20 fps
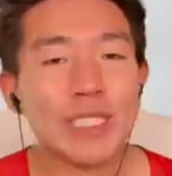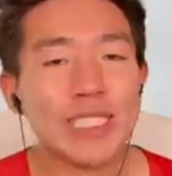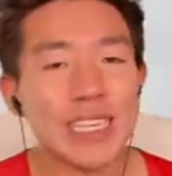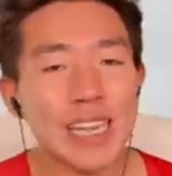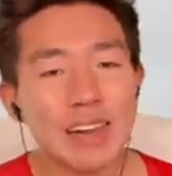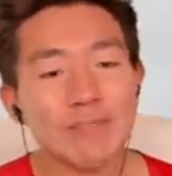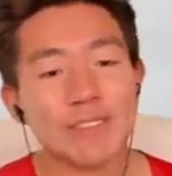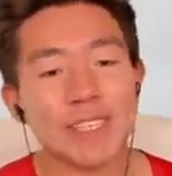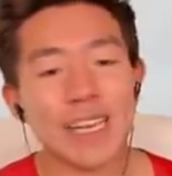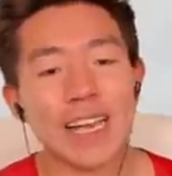did
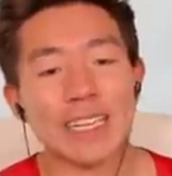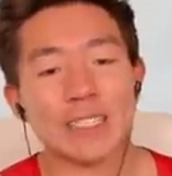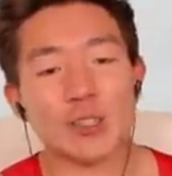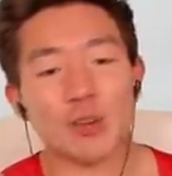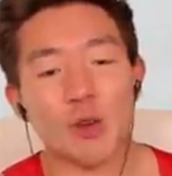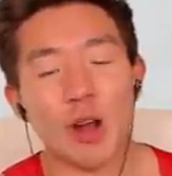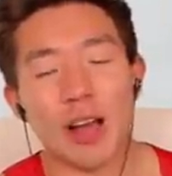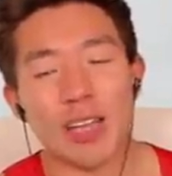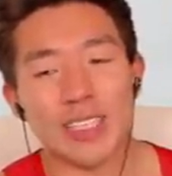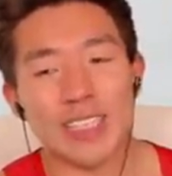have to get
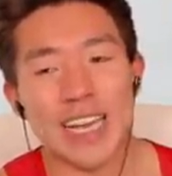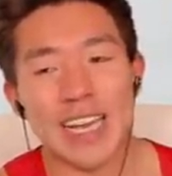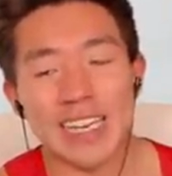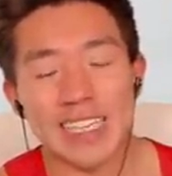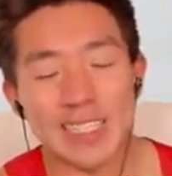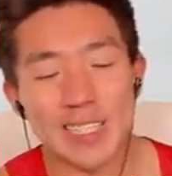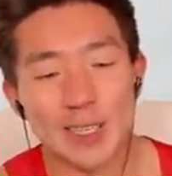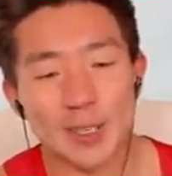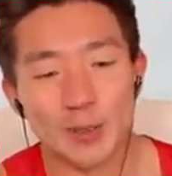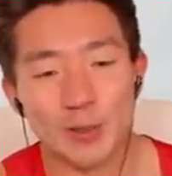Terron's
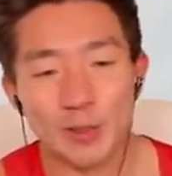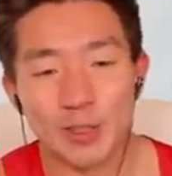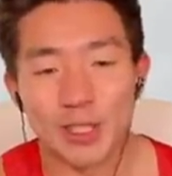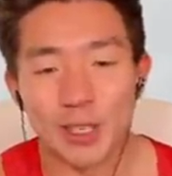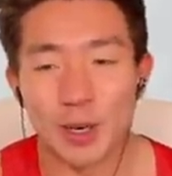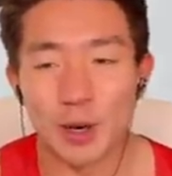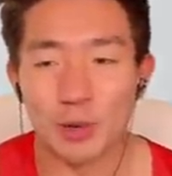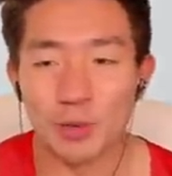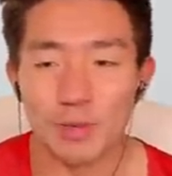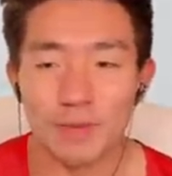82,
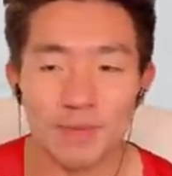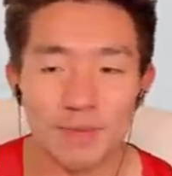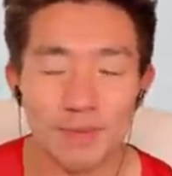so...